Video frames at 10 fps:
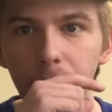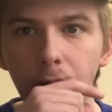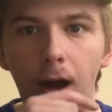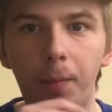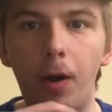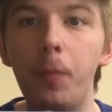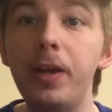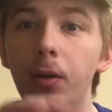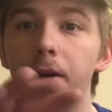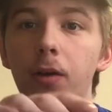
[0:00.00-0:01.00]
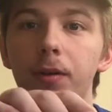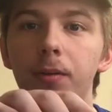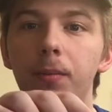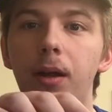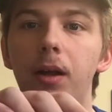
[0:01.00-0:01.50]
I'll be going
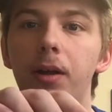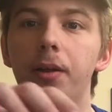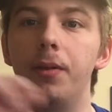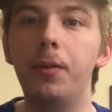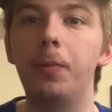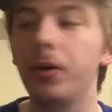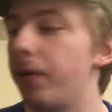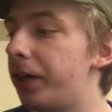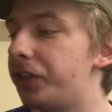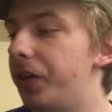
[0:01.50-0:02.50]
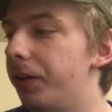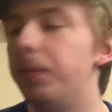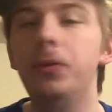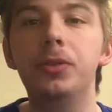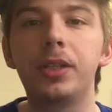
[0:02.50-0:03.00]
over the progression in the
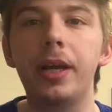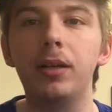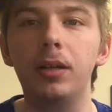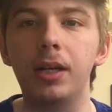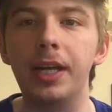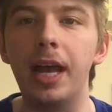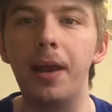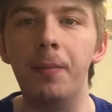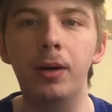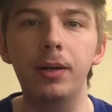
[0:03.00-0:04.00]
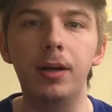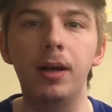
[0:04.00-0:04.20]
blues scale again, but